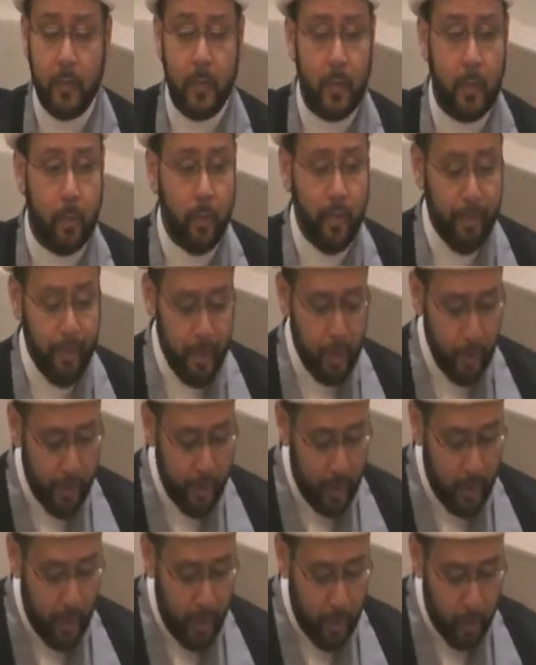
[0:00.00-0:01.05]
We've been
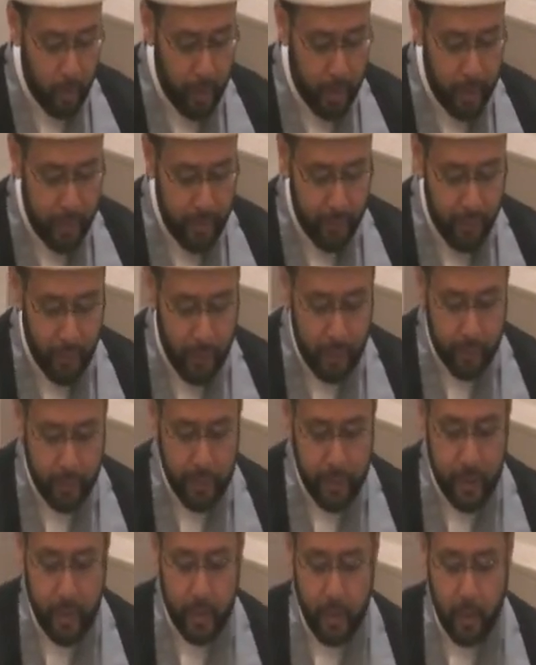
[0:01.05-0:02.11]
doing a lot of work in different
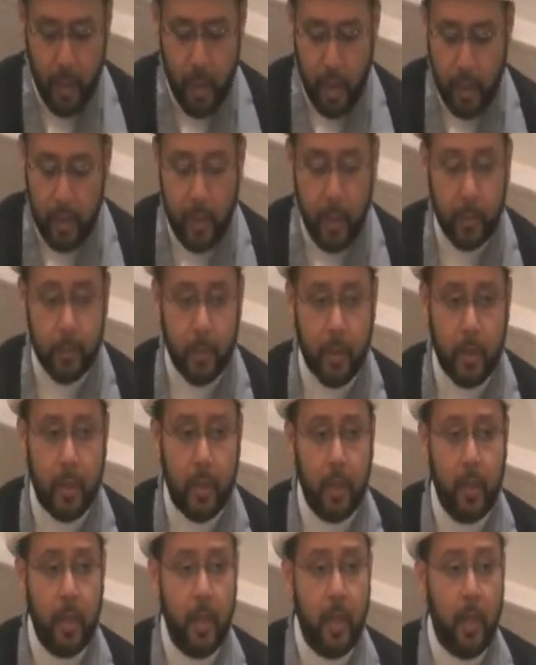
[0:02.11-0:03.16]
countries. In Iraq, alhamdulillah,
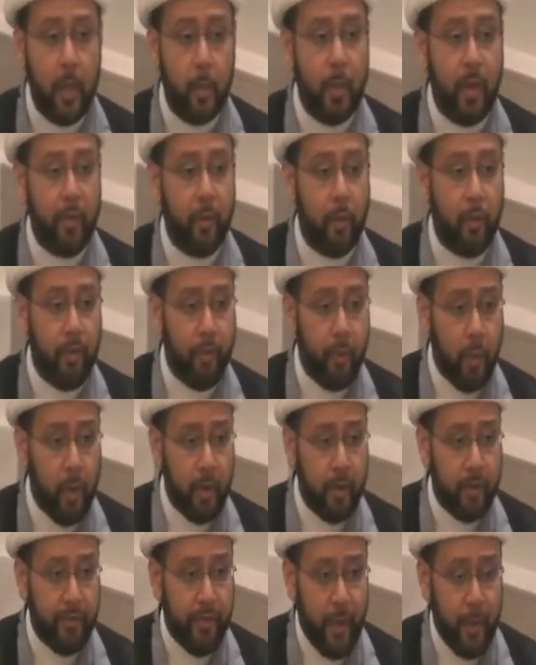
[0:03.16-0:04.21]
we have over
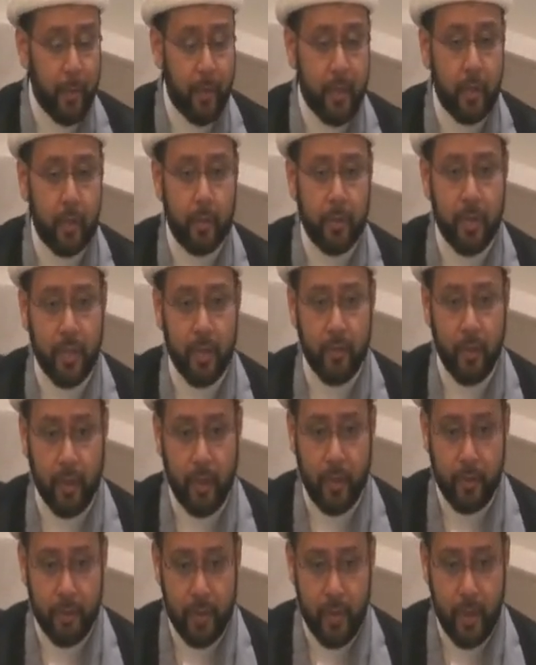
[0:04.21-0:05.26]
400 families who receive
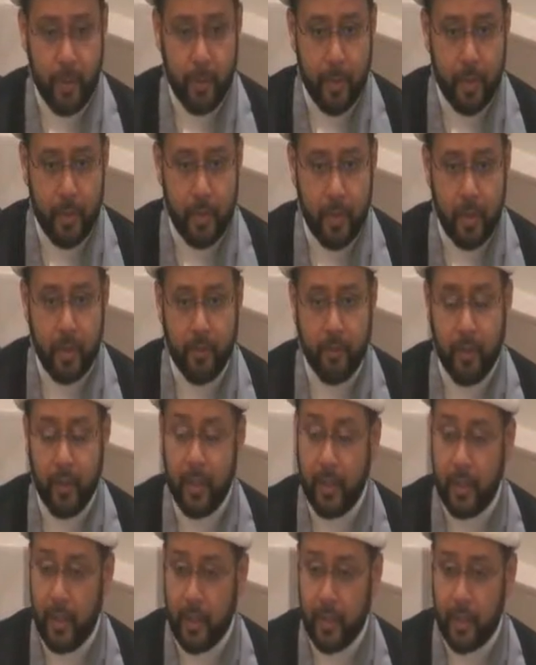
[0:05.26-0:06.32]
regular stipends
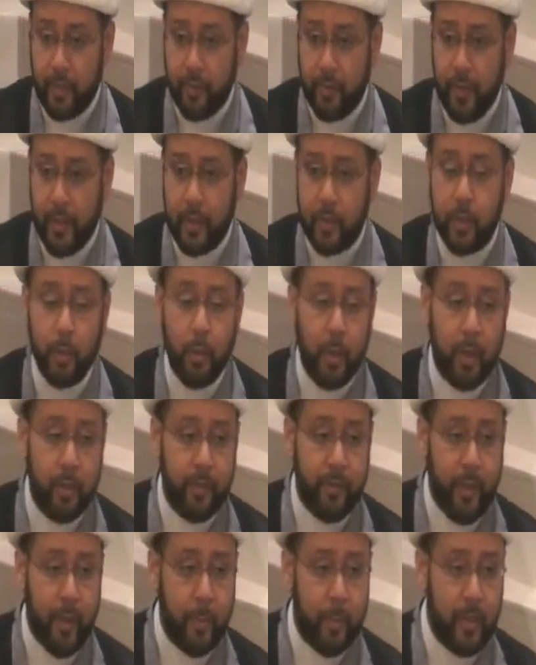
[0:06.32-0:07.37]
in Najaf, and
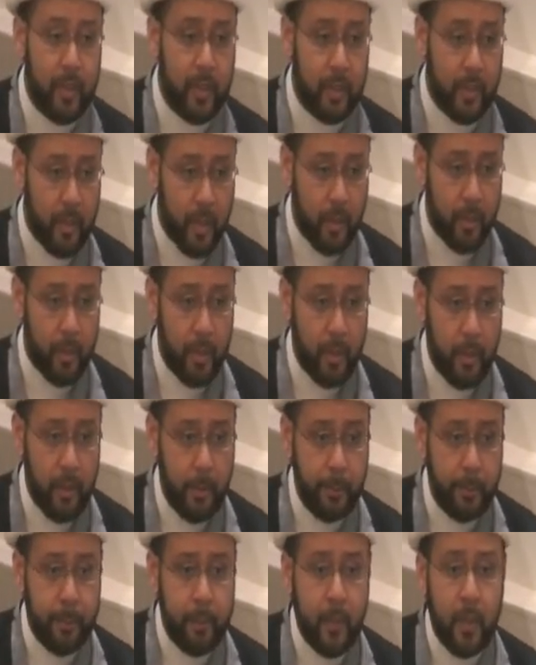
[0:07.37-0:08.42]
200 families in Karbala
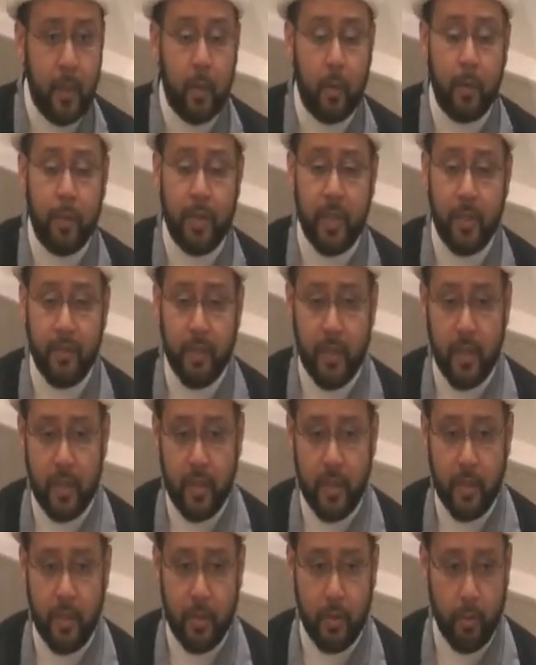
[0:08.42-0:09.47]
who receive
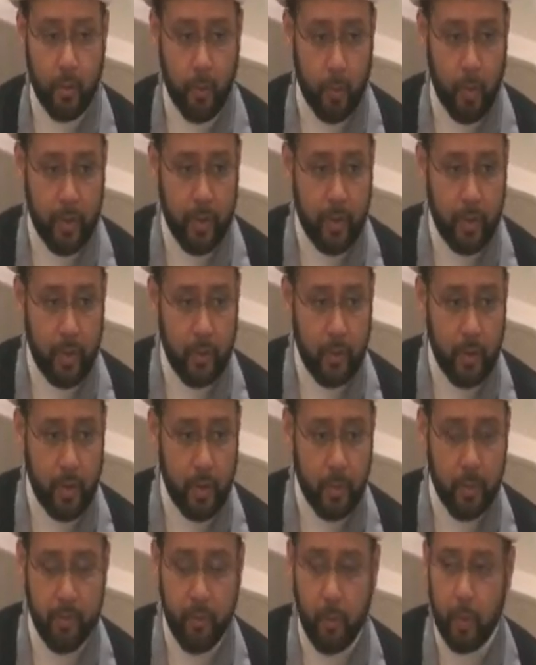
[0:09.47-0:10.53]
assistance through the work that the
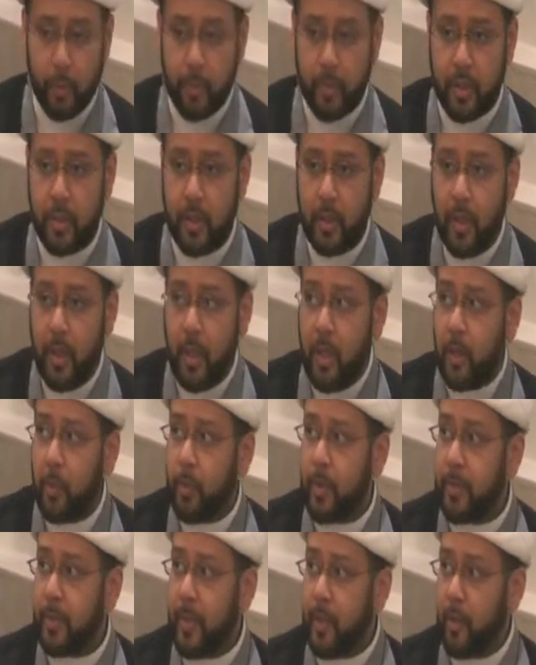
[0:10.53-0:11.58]
Trust performs.
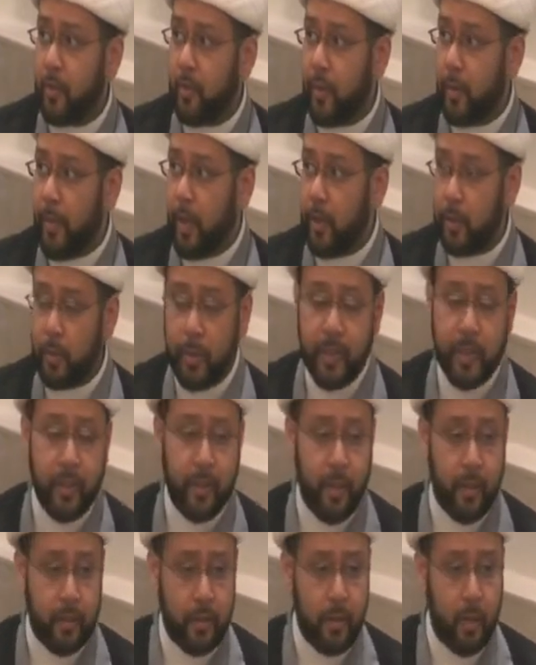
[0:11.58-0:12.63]
We spend over about
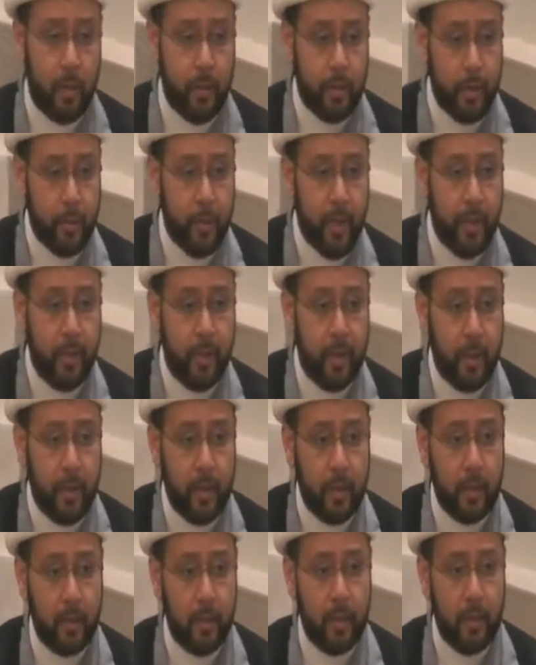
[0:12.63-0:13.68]
$20,000 a month
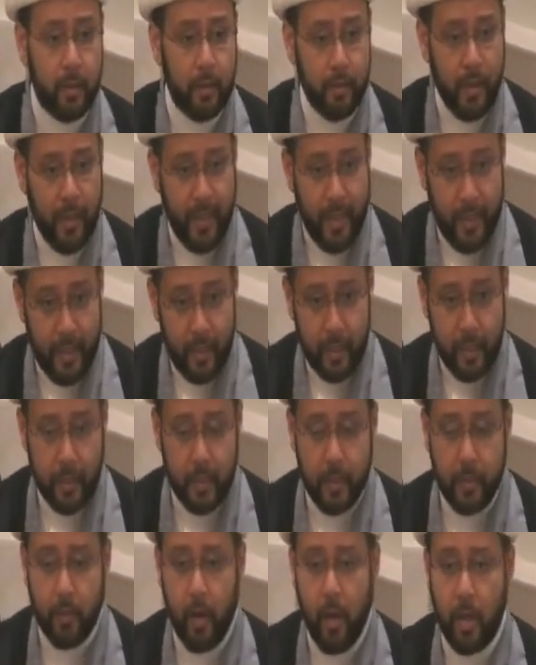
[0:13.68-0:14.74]
in aid
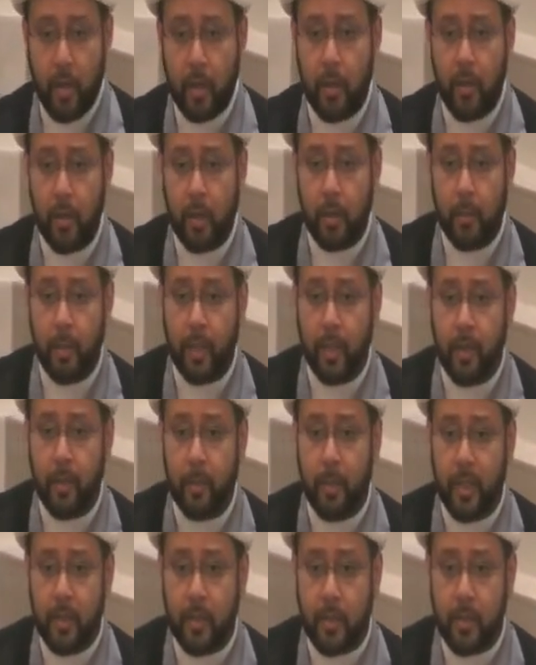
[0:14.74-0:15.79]
in Iraq on a monthly
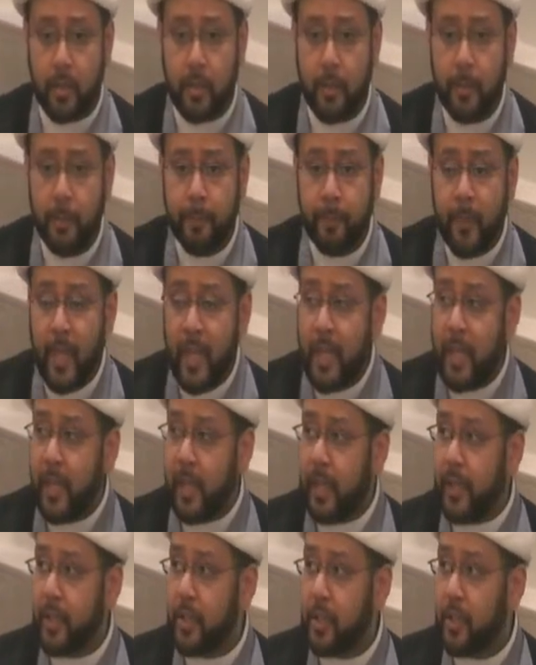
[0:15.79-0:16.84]
basis. In
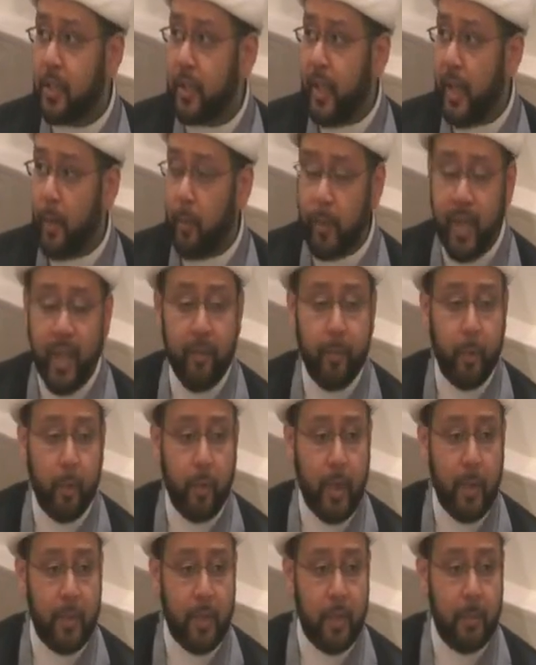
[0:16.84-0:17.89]
addition to that, we have
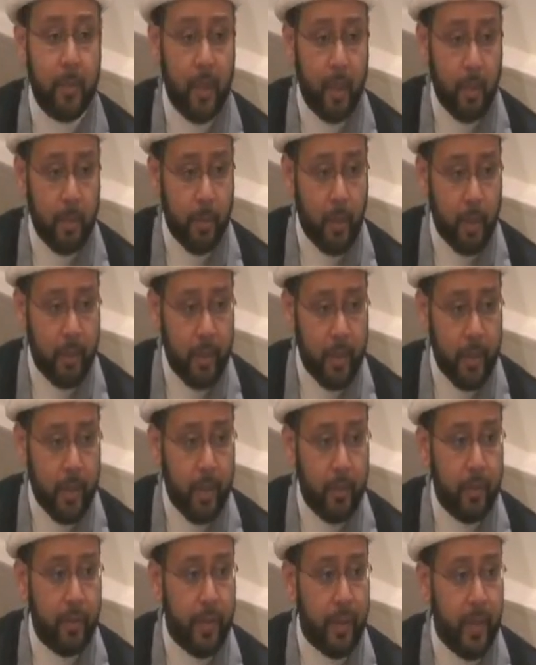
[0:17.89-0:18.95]
programs in Myanmar right
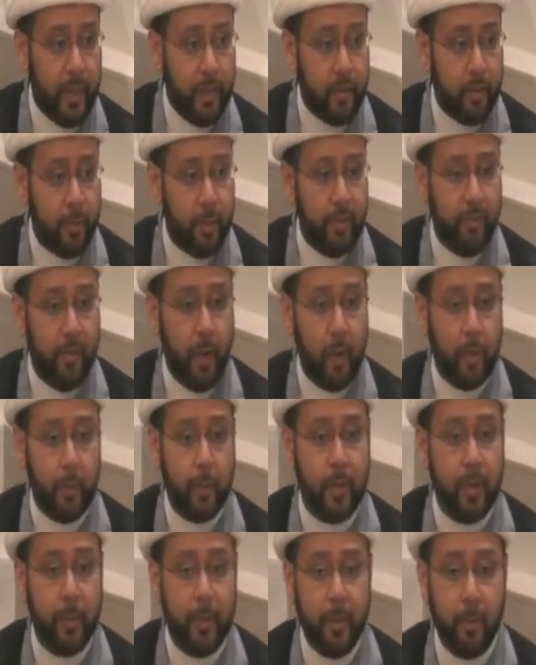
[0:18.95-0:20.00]
now that, as you've been following
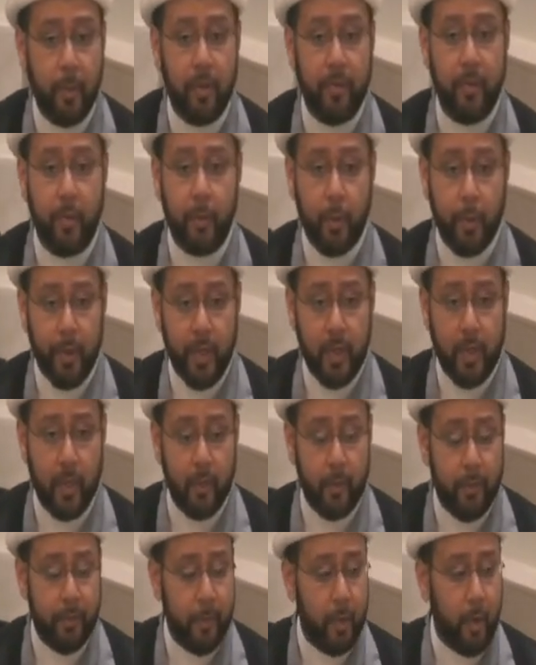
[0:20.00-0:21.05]
with the people of the Rohingya,
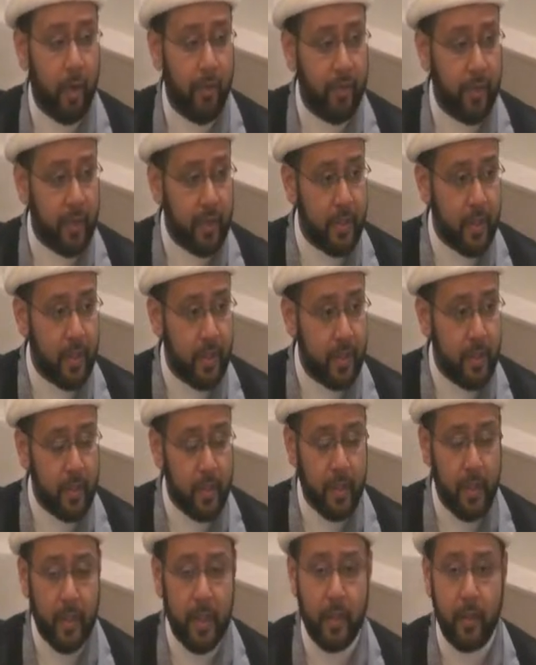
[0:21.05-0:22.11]
we've been offering assistance
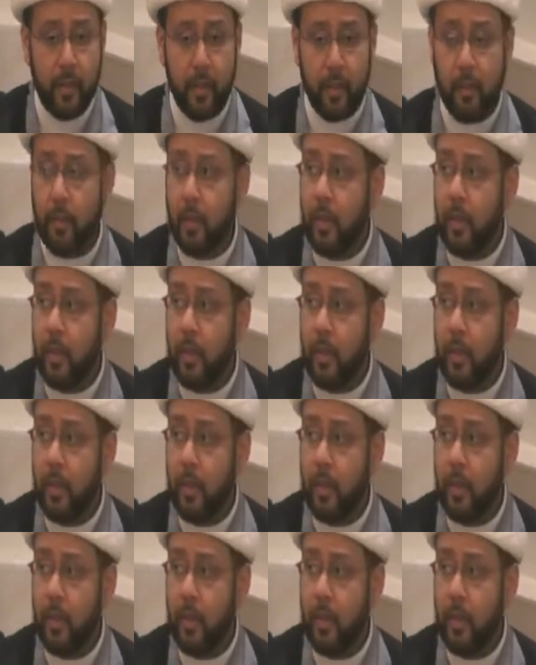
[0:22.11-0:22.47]
and aid there.